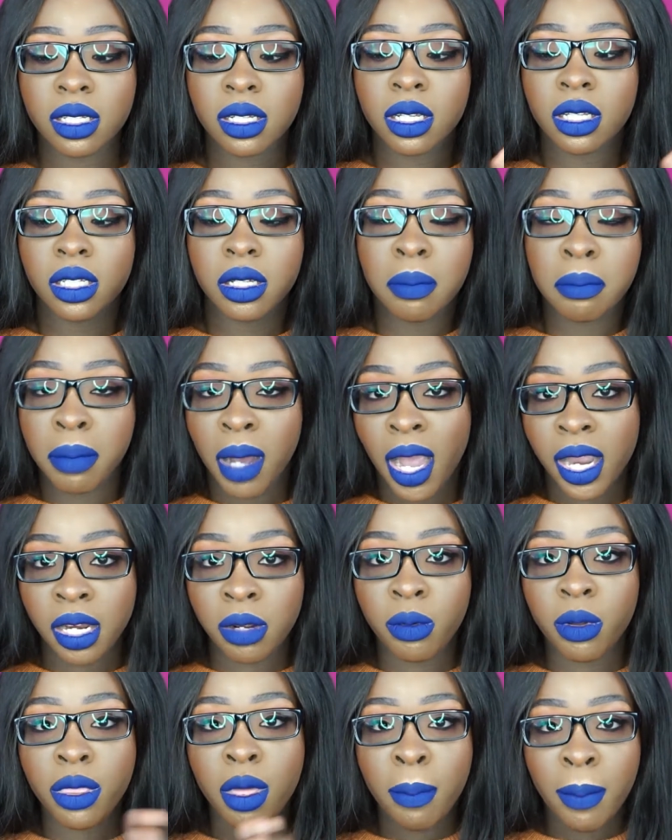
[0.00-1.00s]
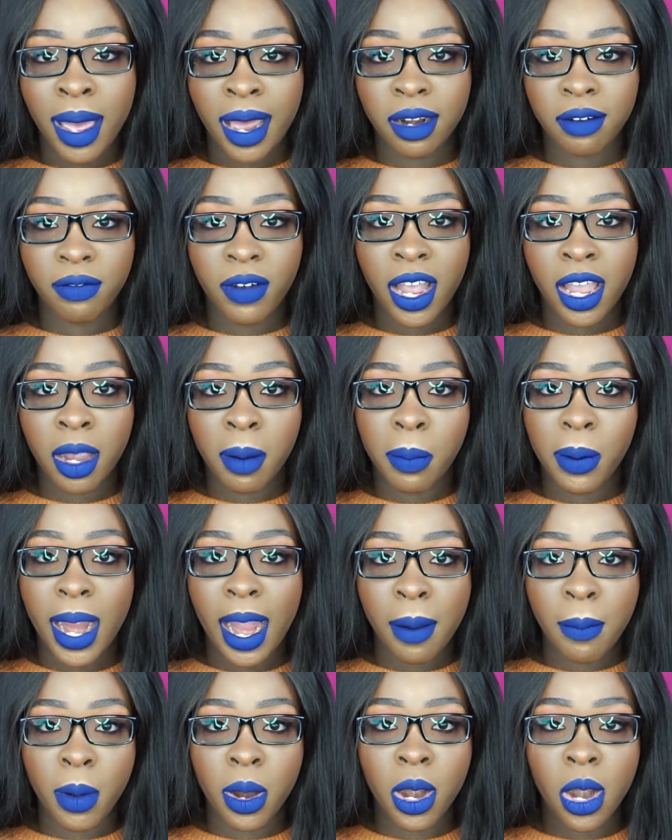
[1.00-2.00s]
combine it with a mattifying
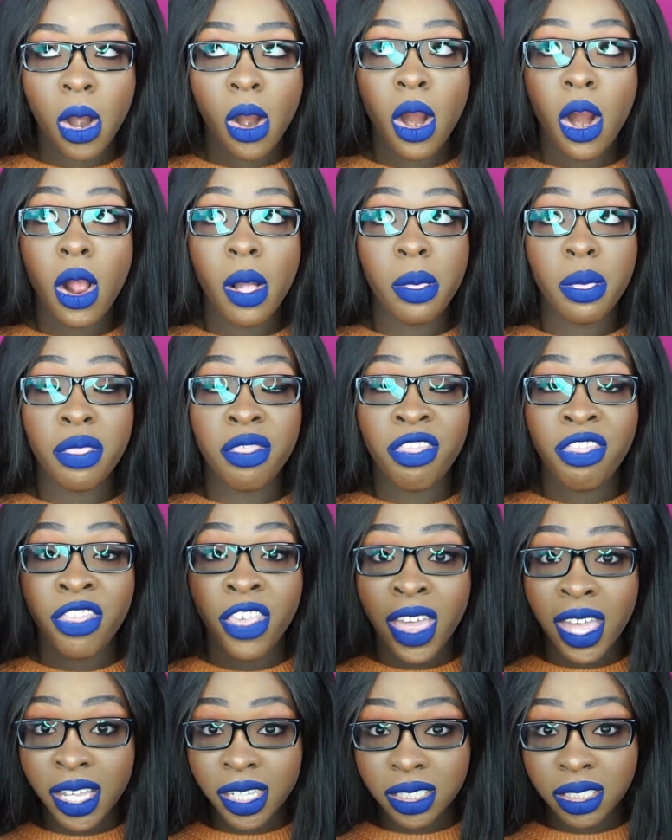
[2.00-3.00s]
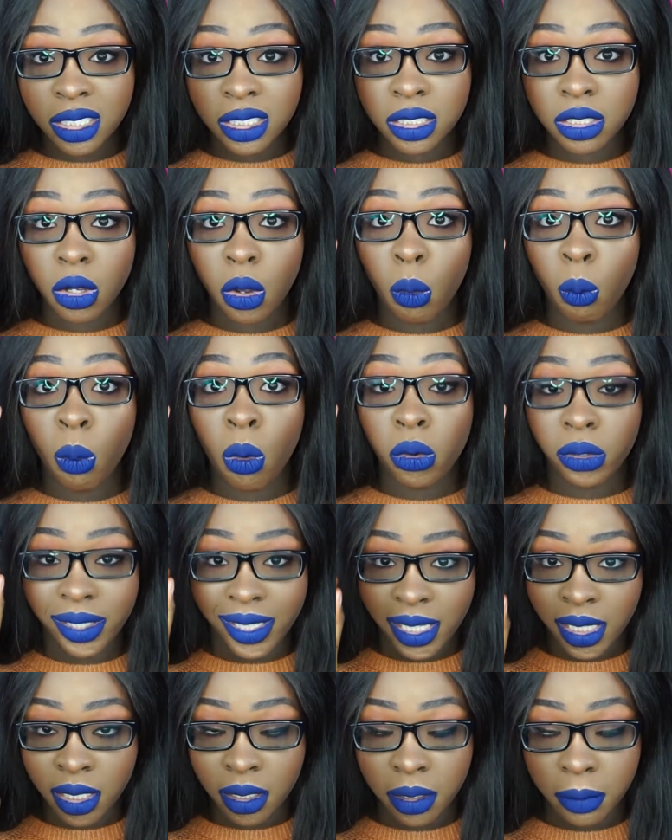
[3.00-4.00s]
primer, this will
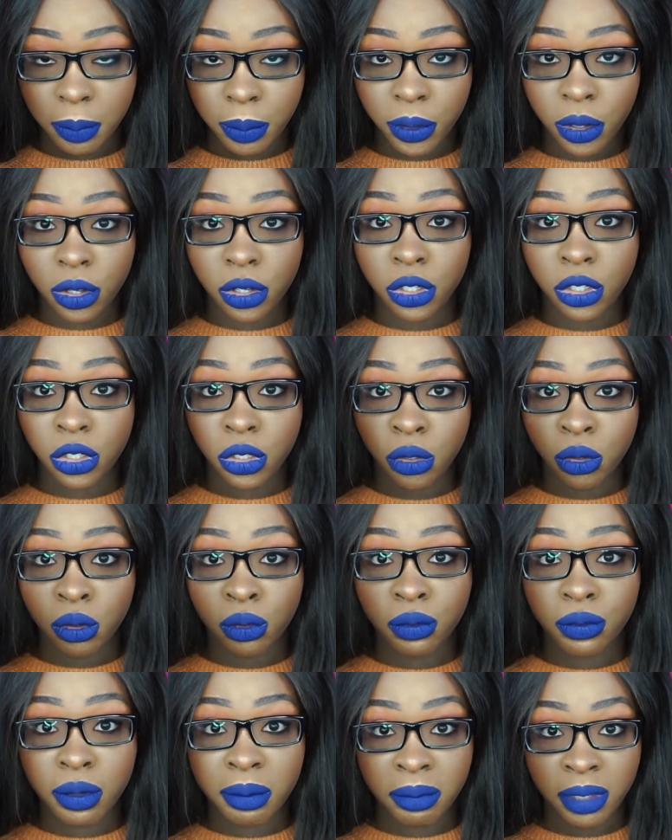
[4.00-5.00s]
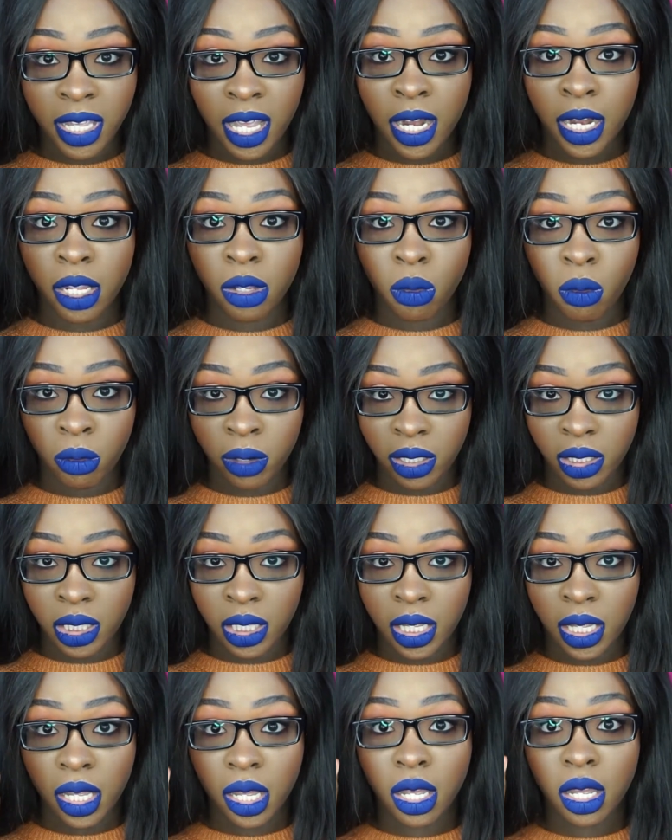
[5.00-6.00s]
keep you from getting
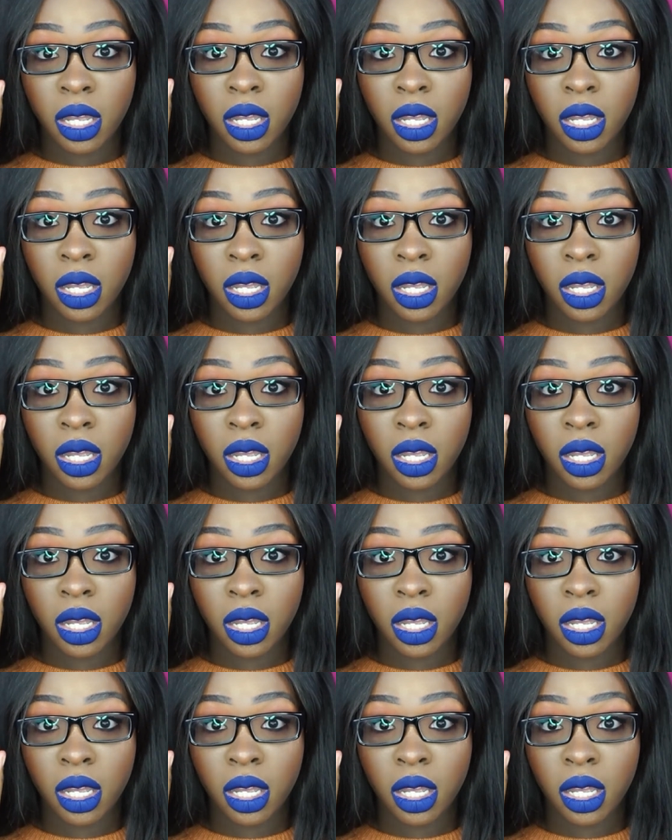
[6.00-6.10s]
oily.